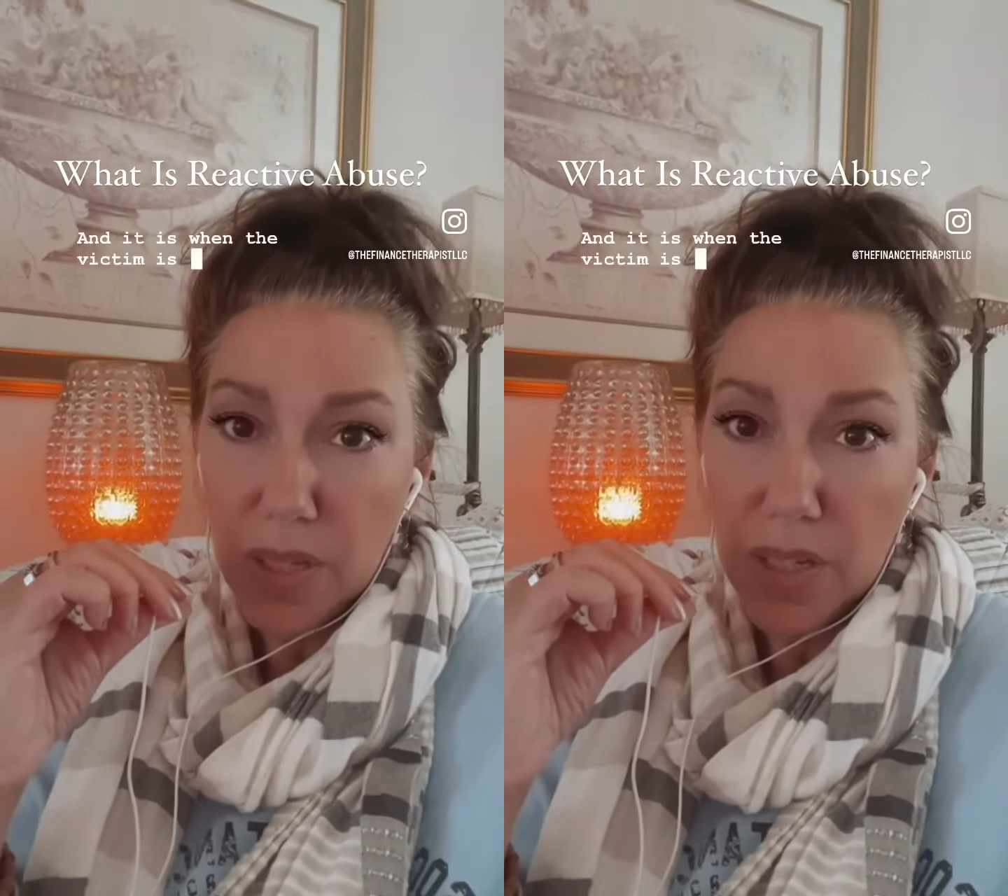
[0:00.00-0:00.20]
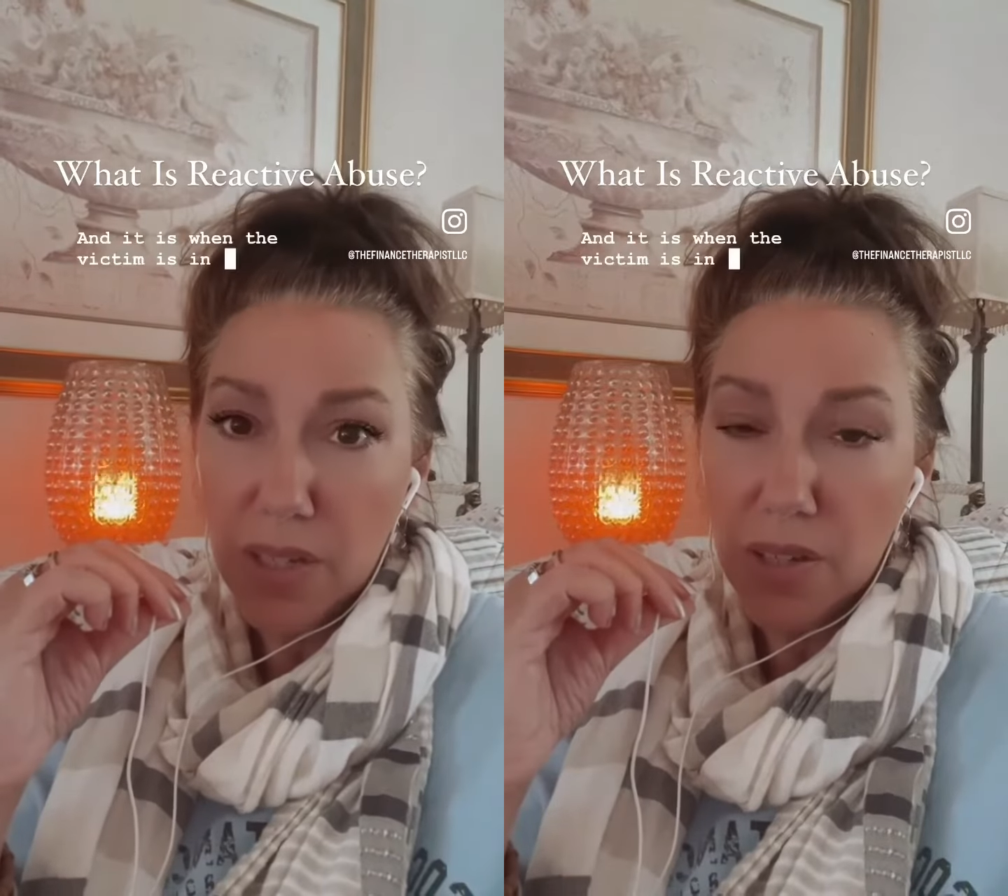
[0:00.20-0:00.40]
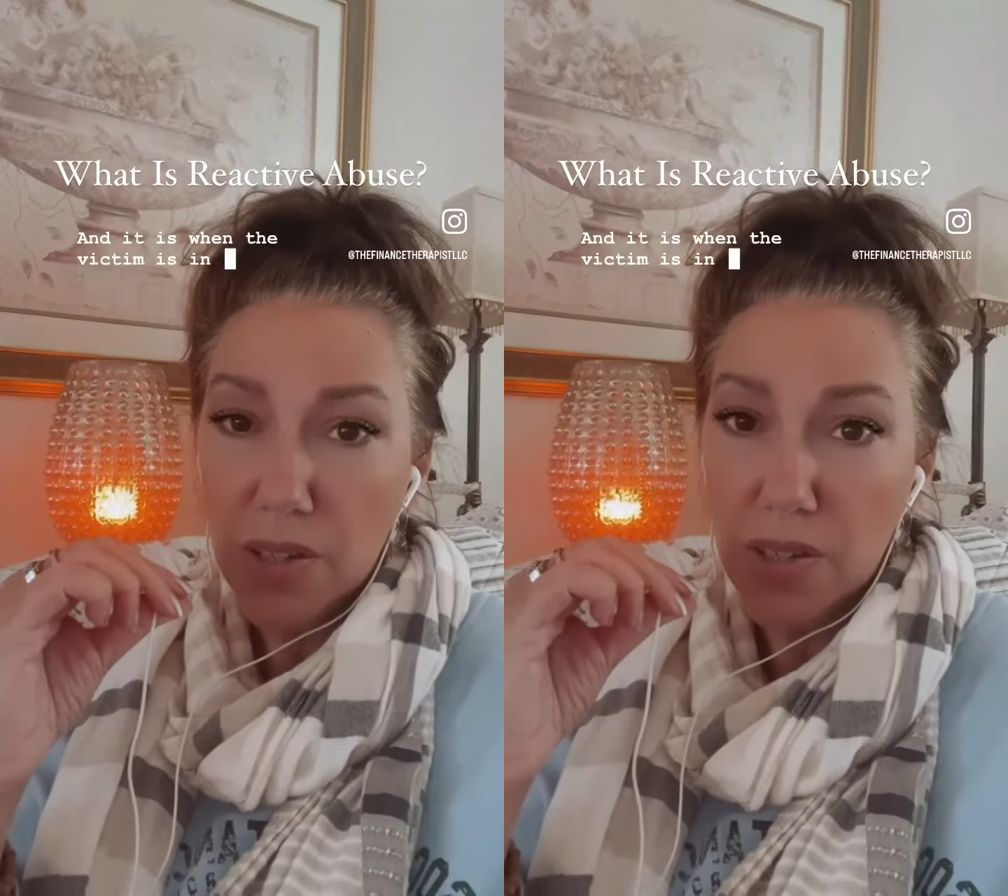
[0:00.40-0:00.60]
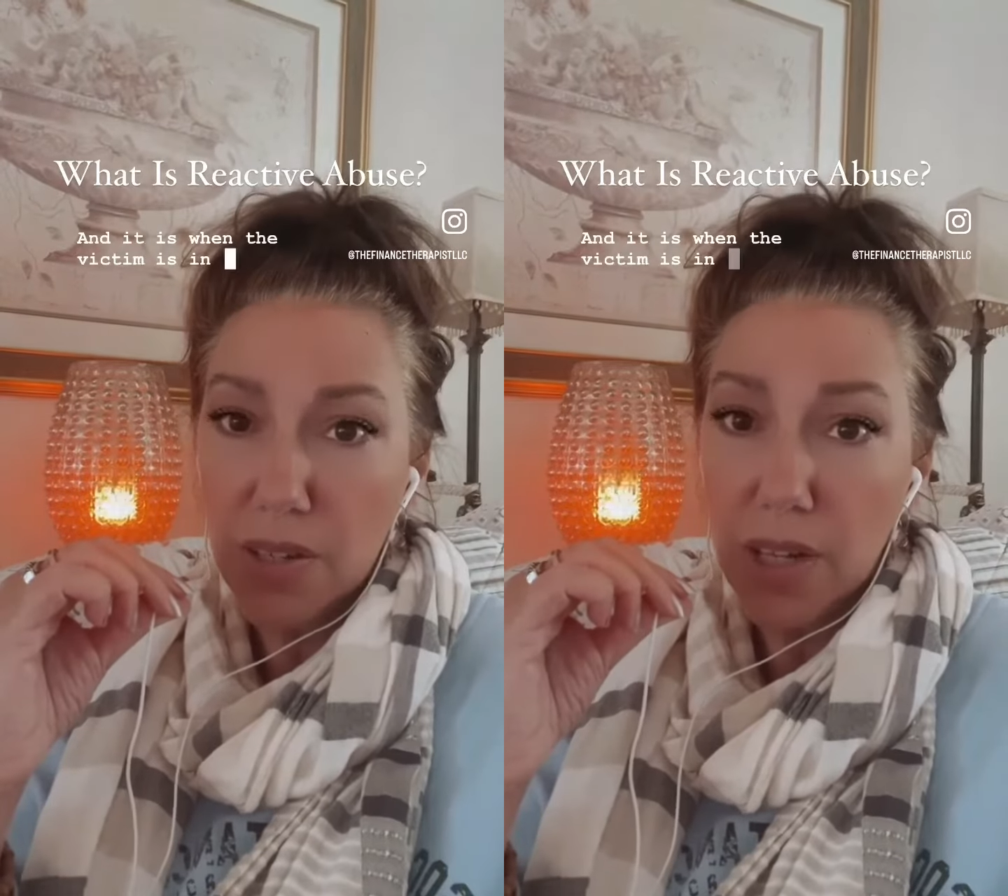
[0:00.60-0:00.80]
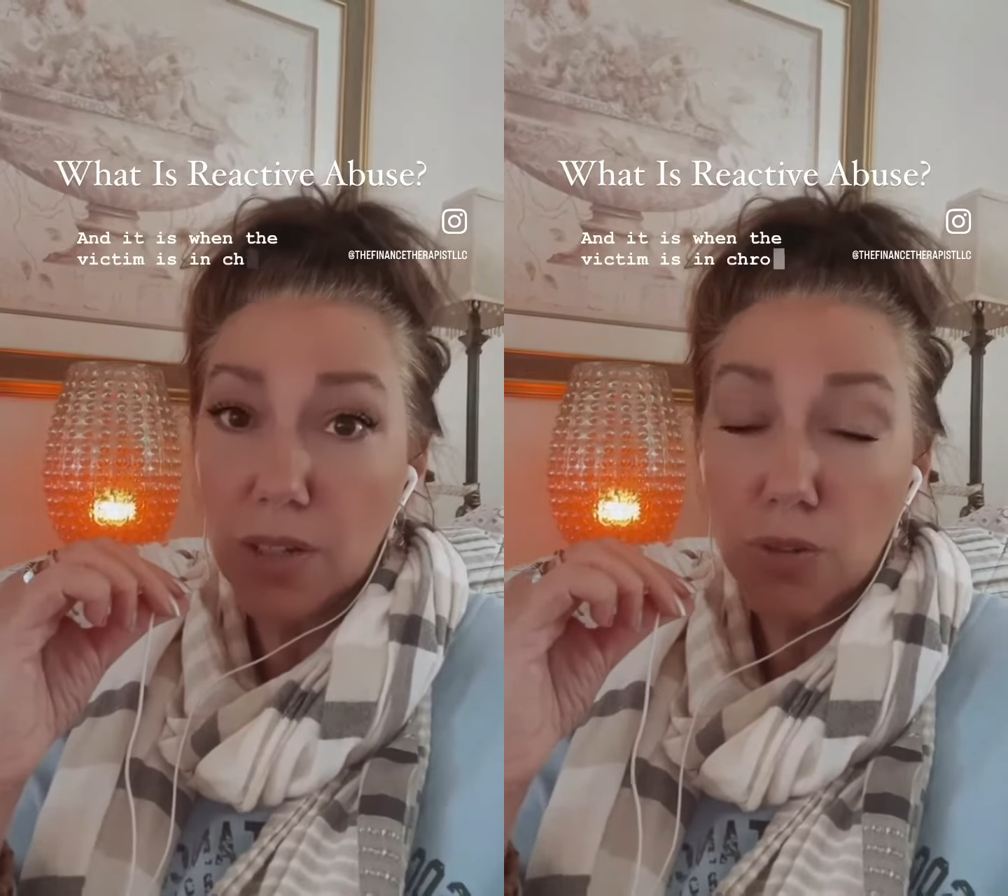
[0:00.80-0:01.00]
is
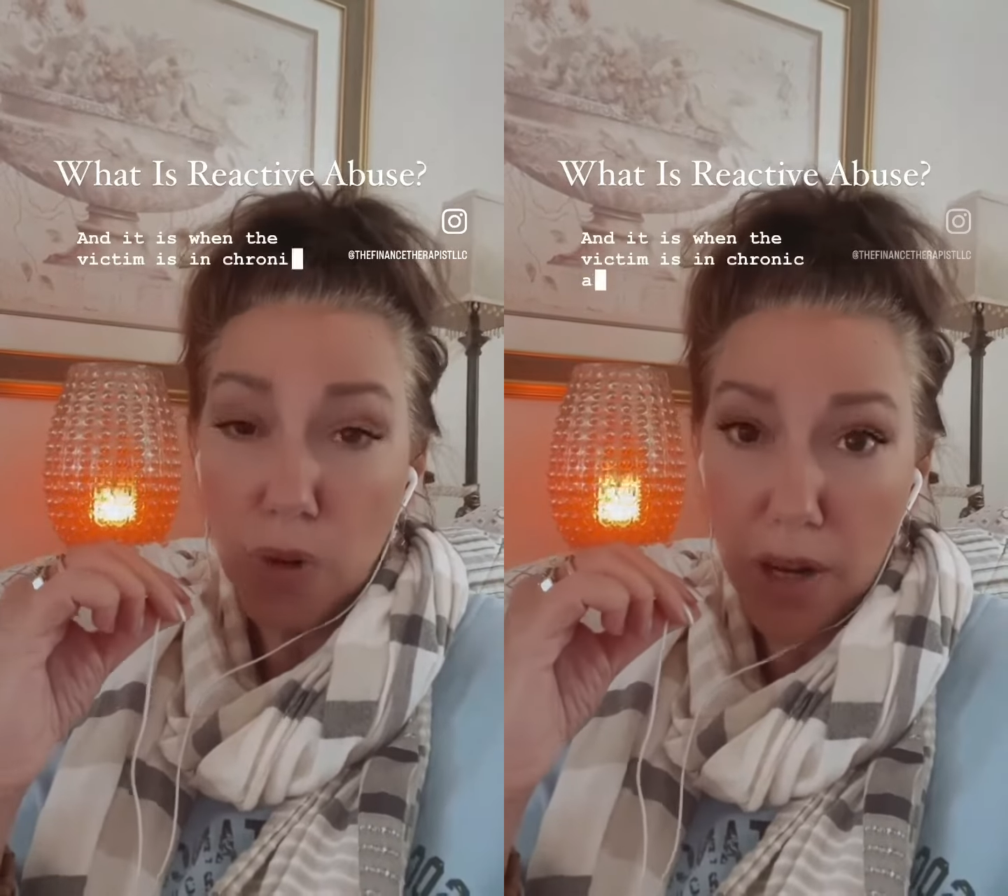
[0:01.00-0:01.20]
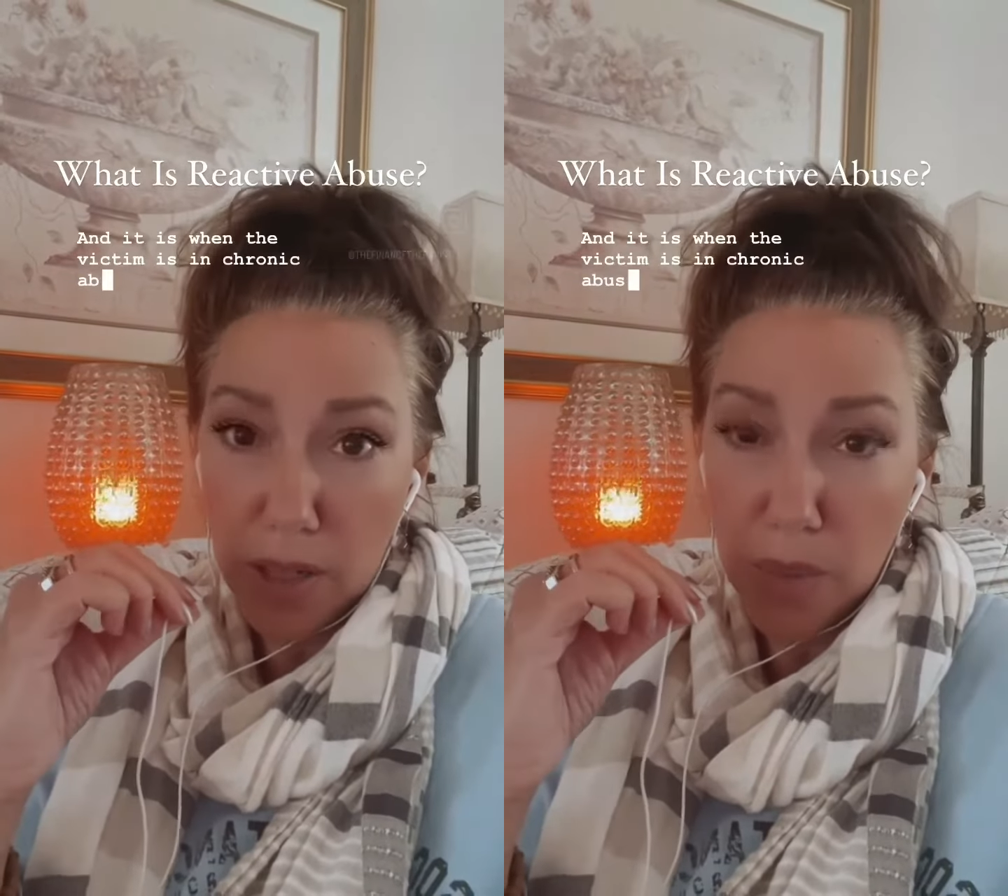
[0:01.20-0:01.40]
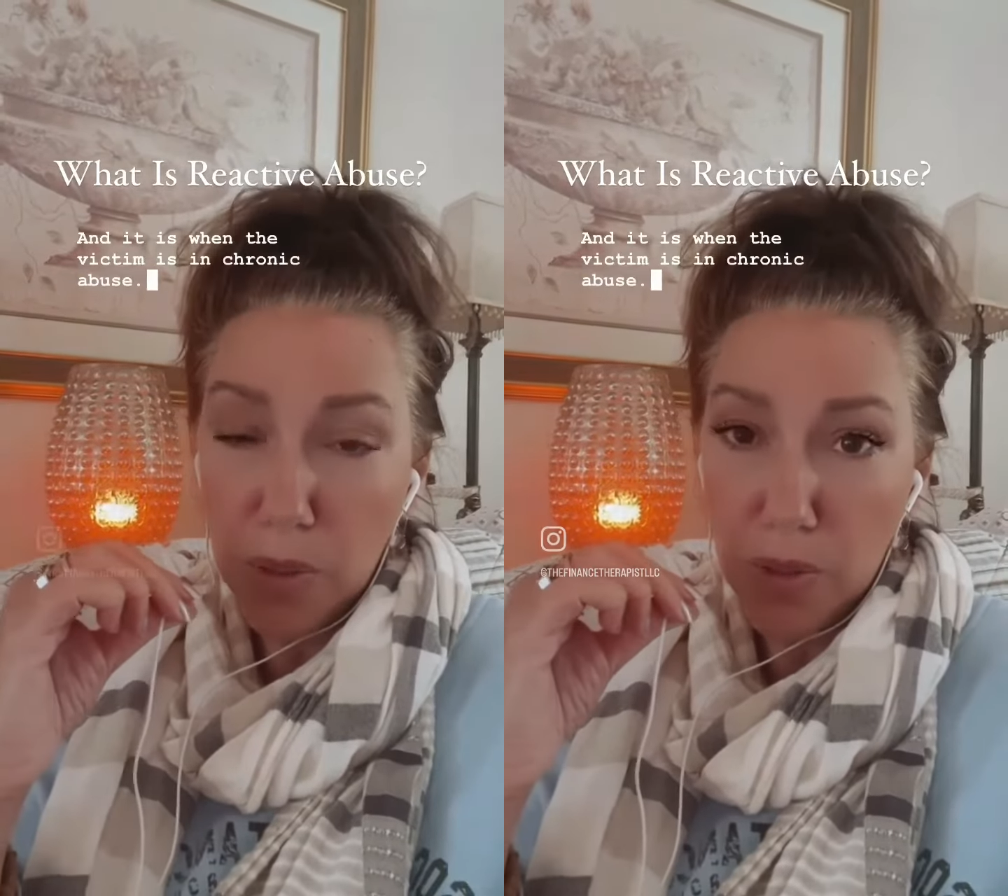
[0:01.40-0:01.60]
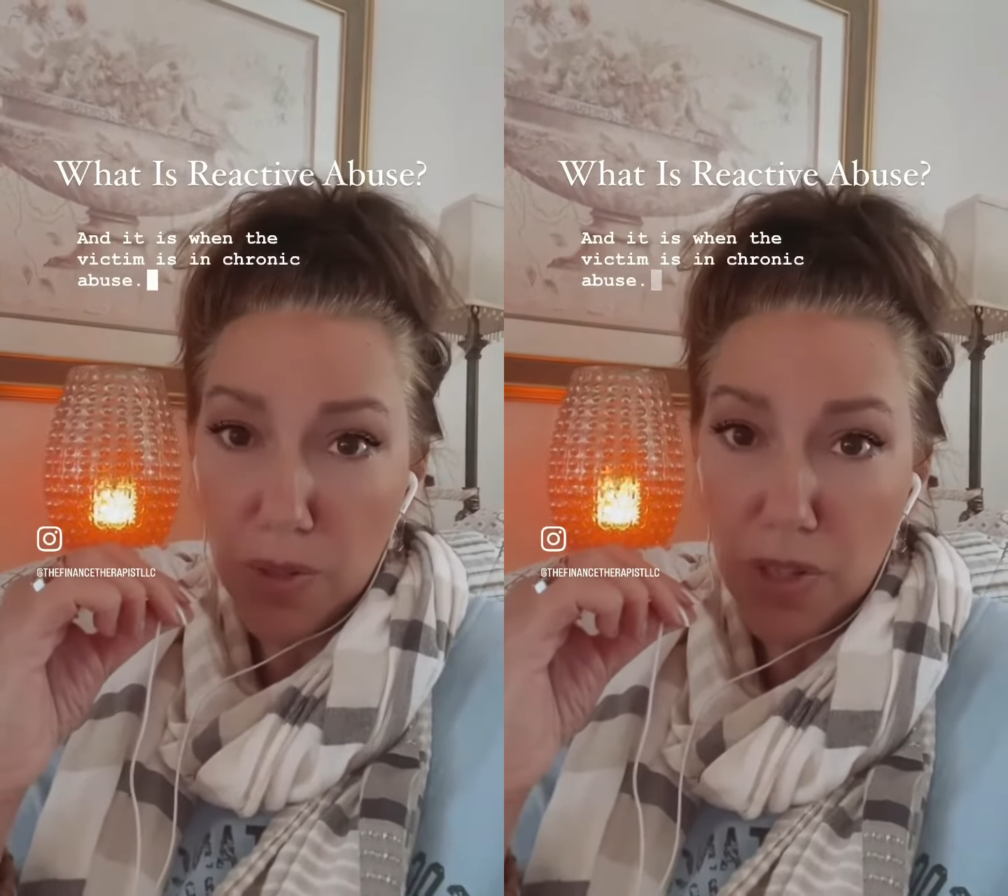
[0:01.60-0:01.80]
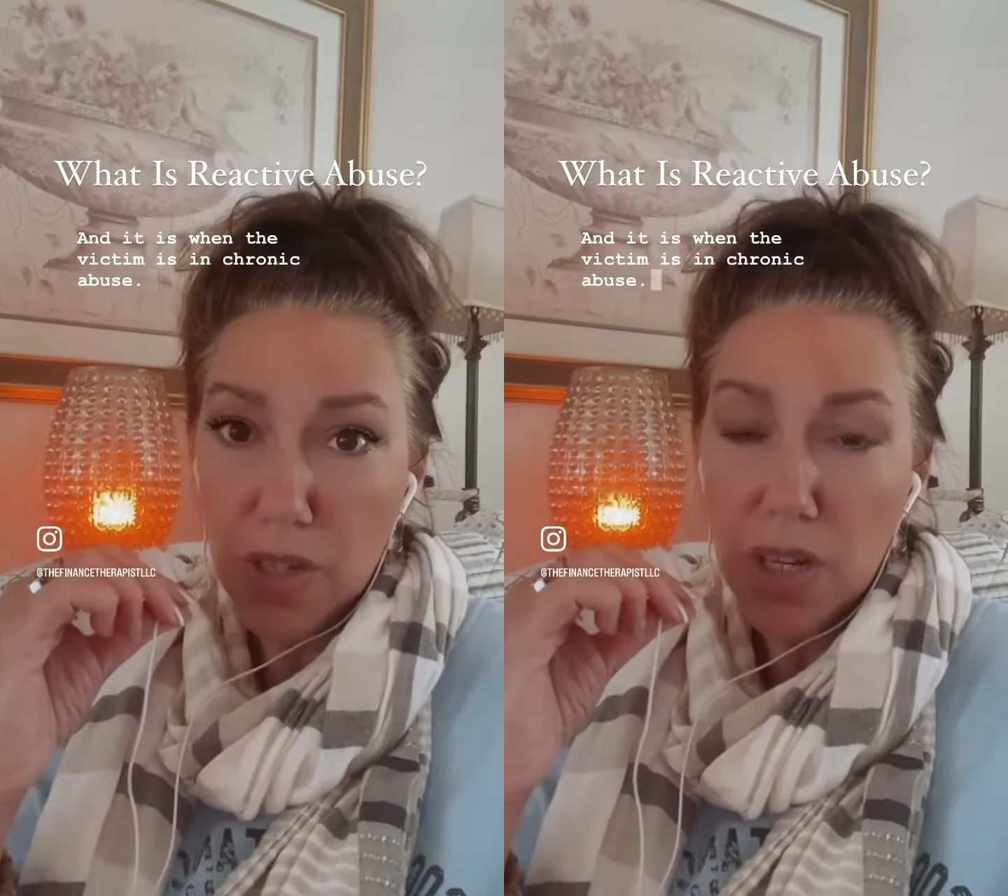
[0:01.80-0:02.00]
in chronic abuse,